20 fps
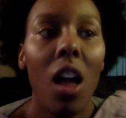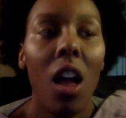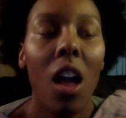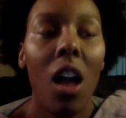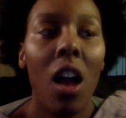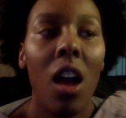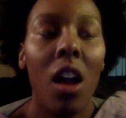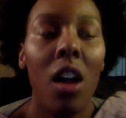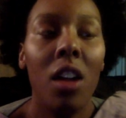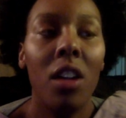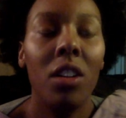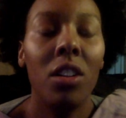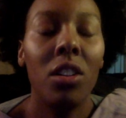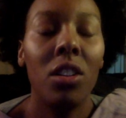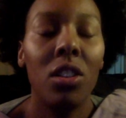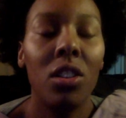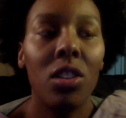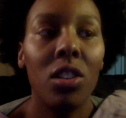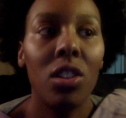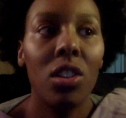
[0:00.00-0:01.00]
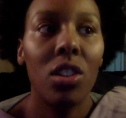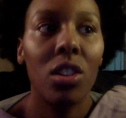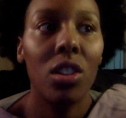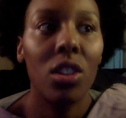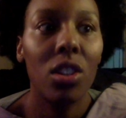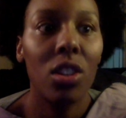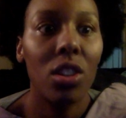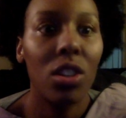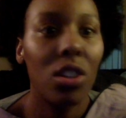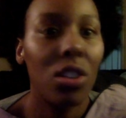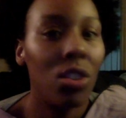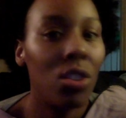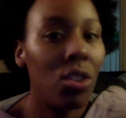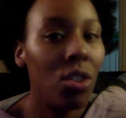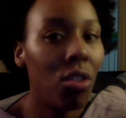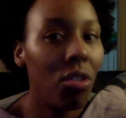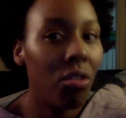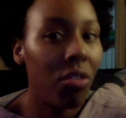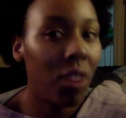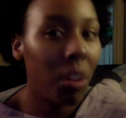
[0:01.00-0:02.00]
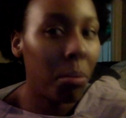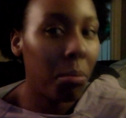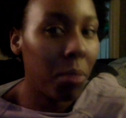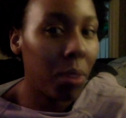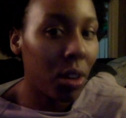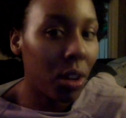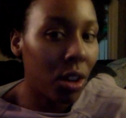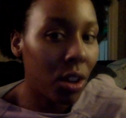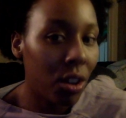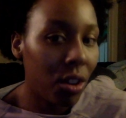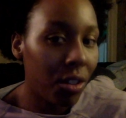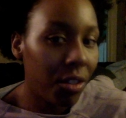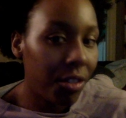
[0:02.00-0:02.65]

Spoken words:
and November